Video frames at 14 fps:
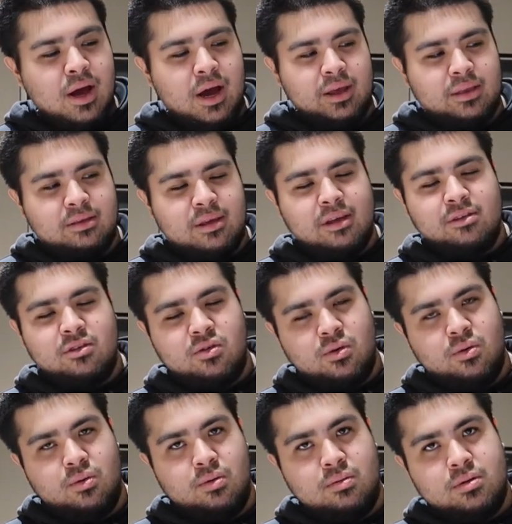I tend
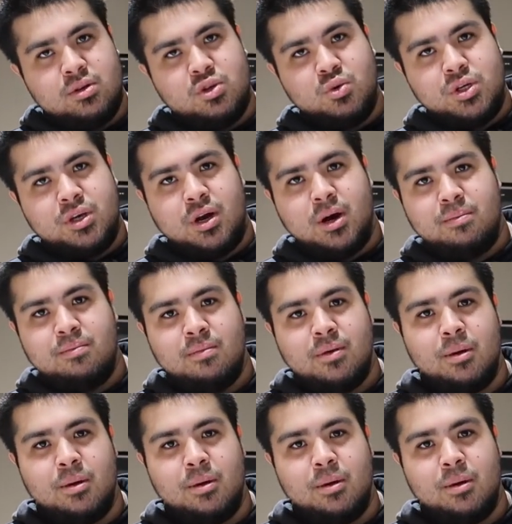to switch it up